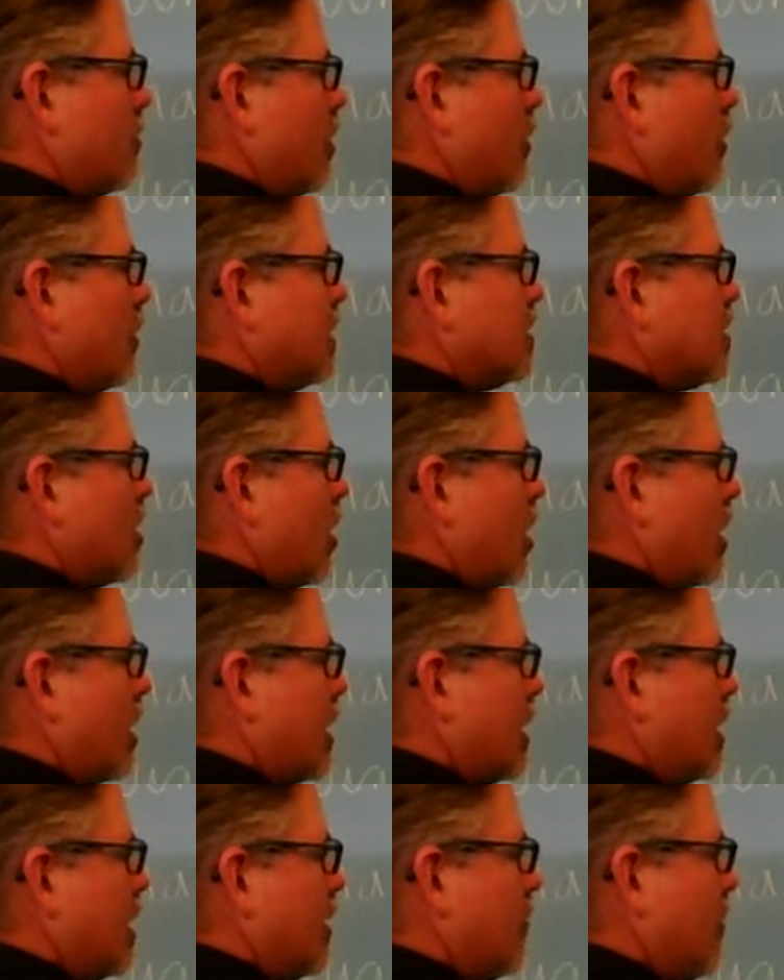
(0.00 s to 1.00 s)
but we
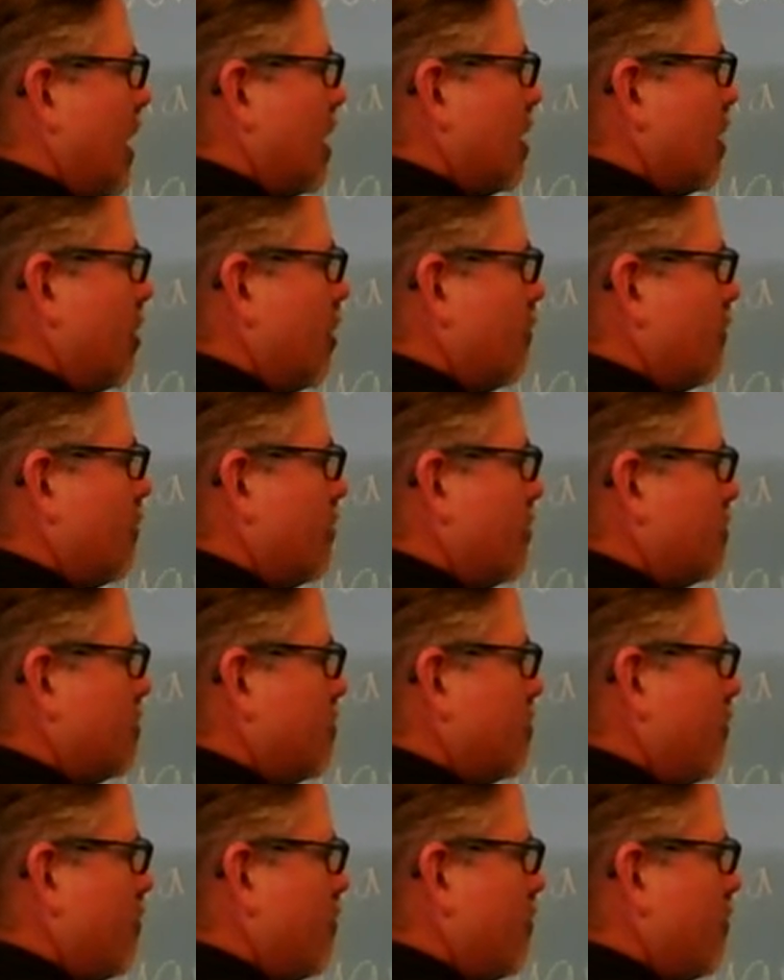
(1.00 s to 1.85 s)
darken in that oval.